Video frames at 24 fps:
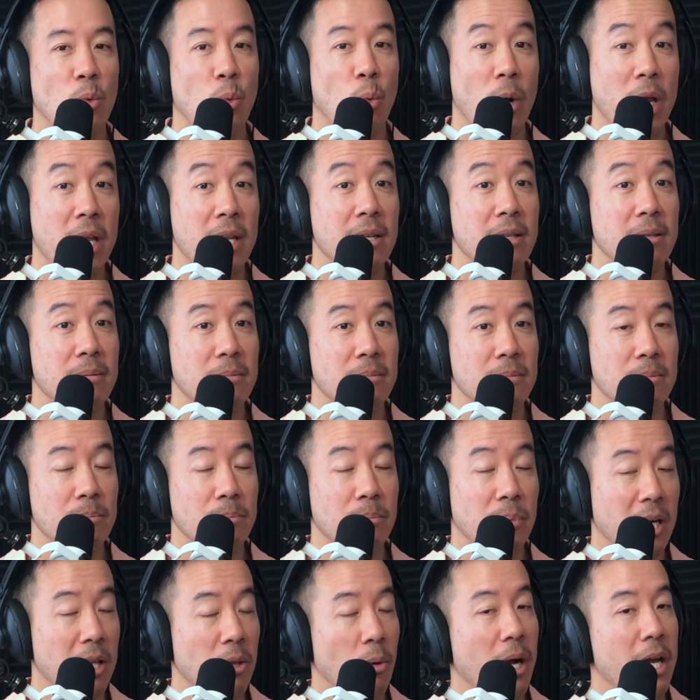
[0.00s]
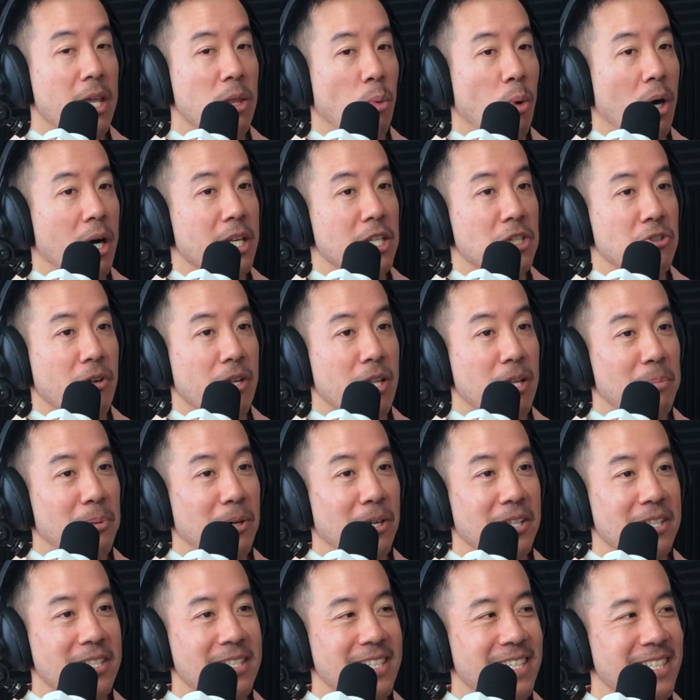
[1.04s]
when, by the way, the White Australia
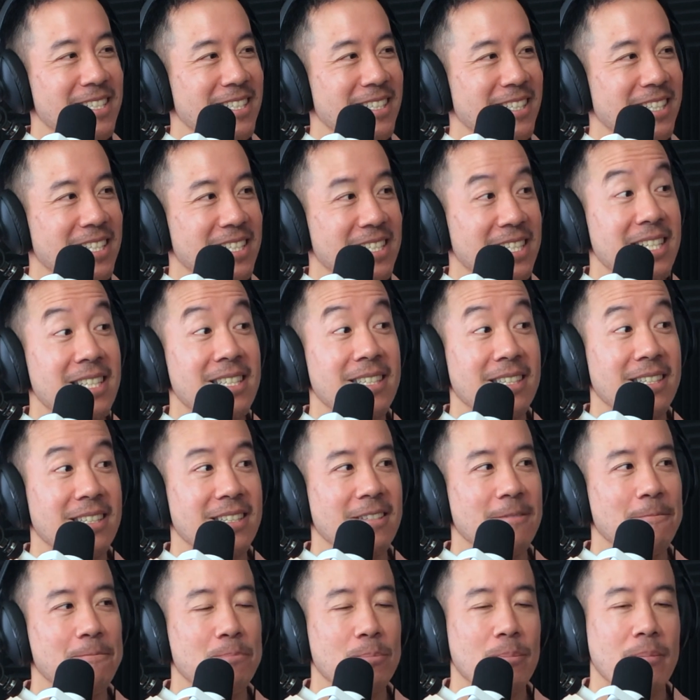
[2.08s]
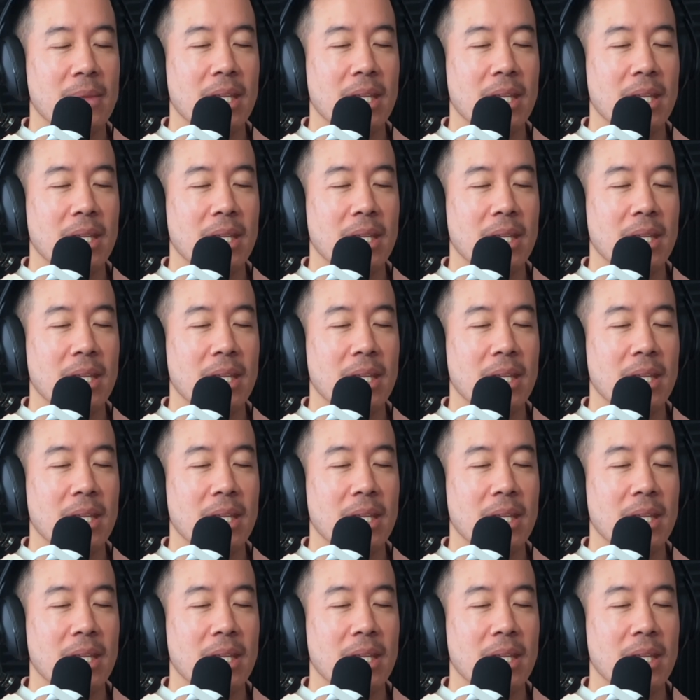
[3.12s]
policy still existed.